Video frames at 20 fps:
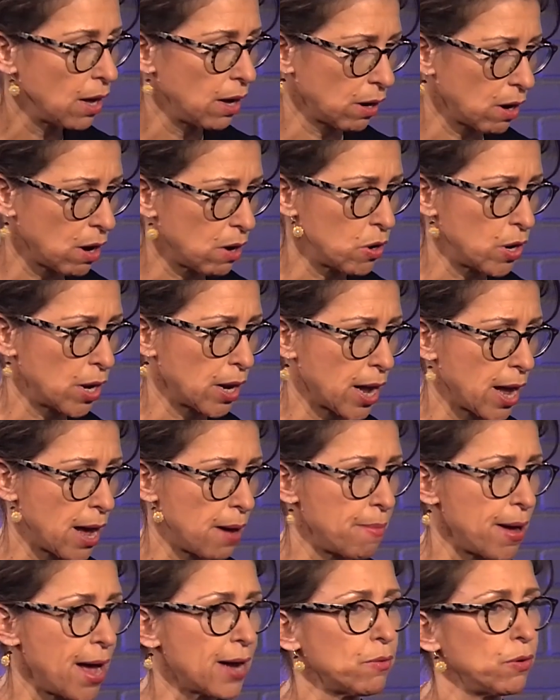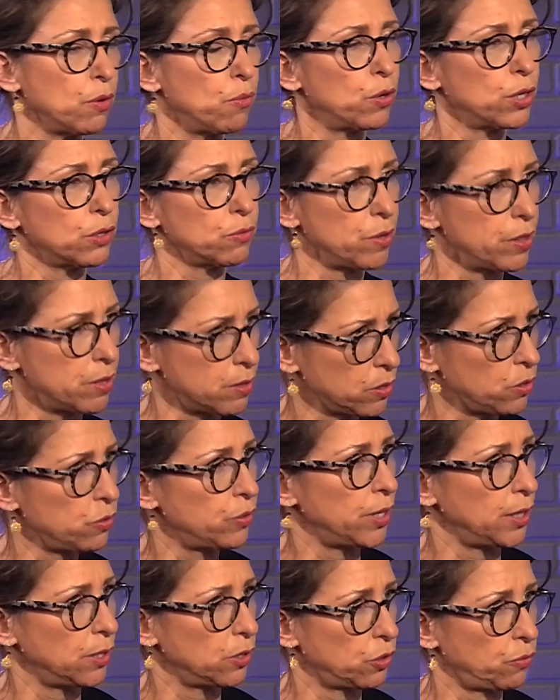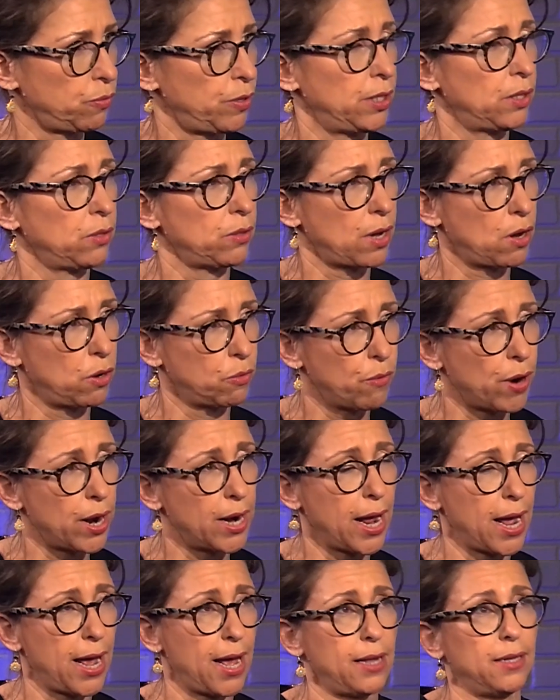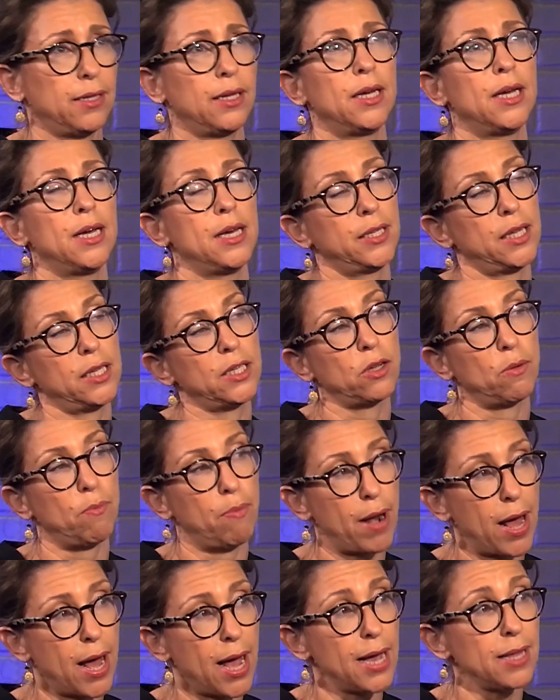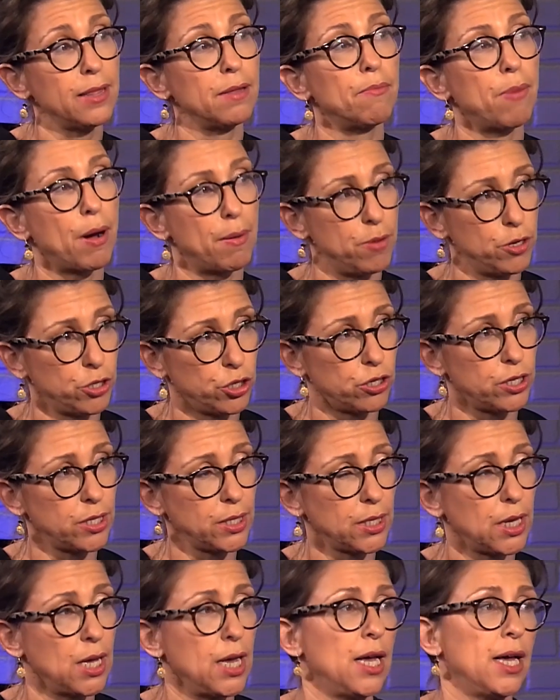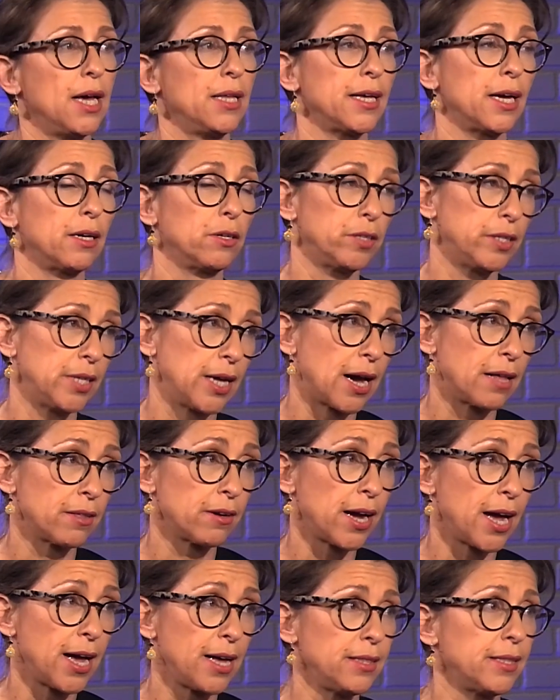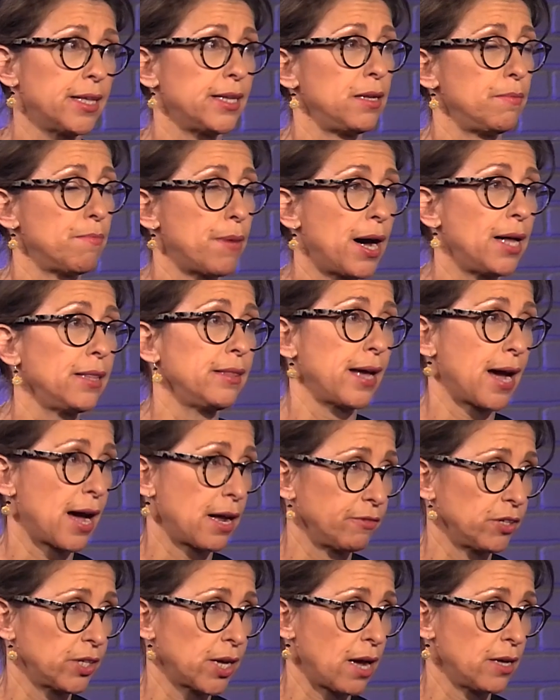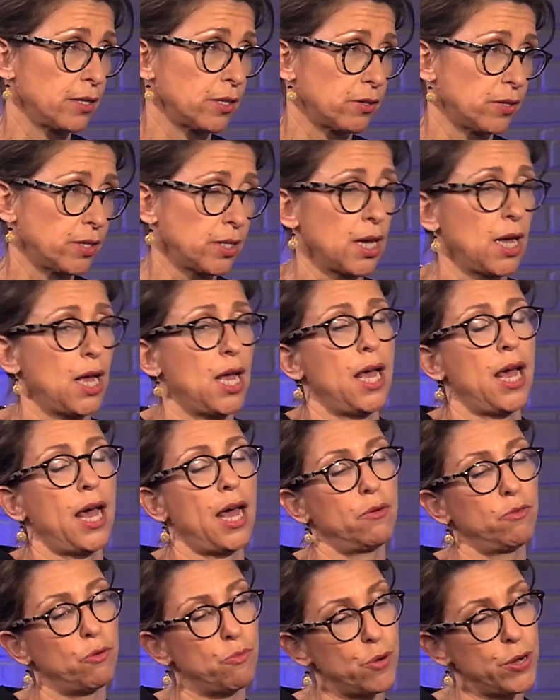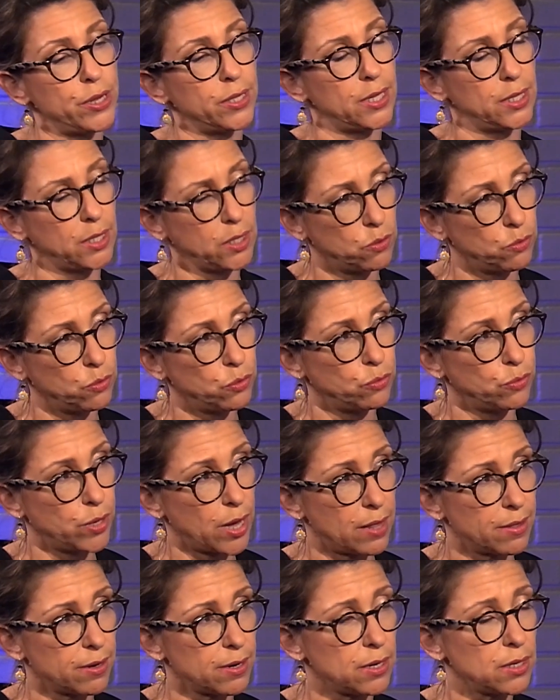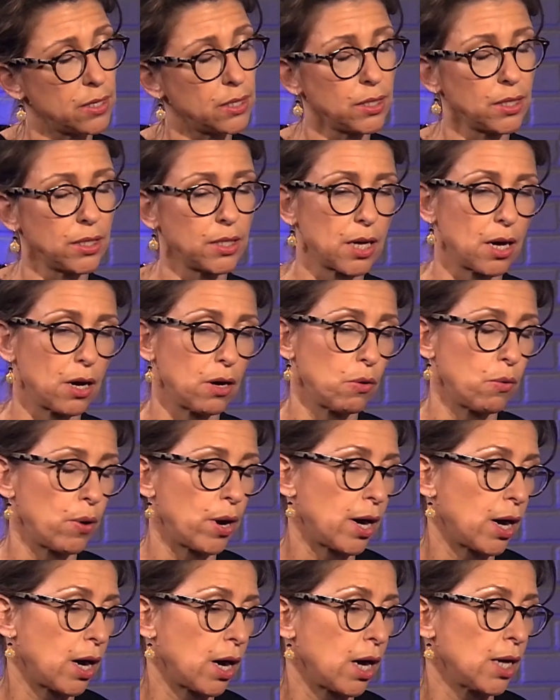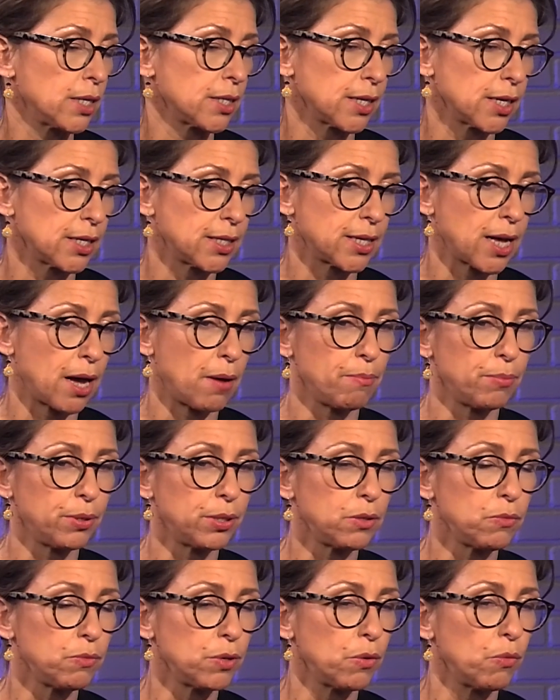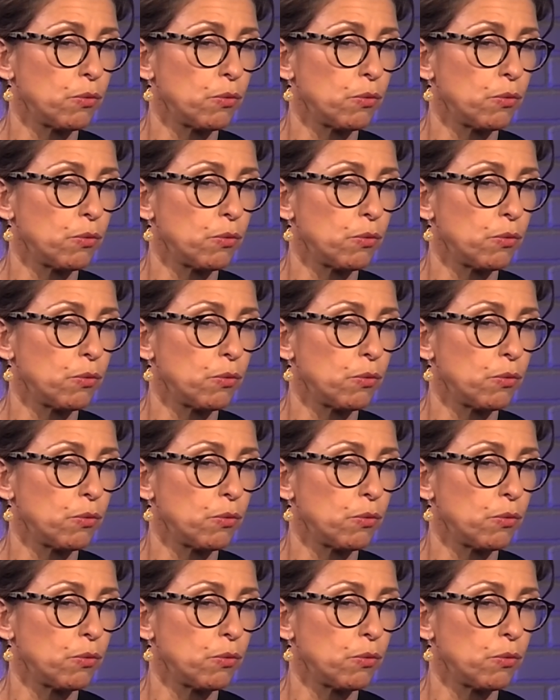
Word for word: going uh, back, we work with two industries. Okay. On one hand, the supply, the publishers, and then on the other hand, the demand, the advertisers. Mm -hmm. And we bring these two together. So, uh, as an example, we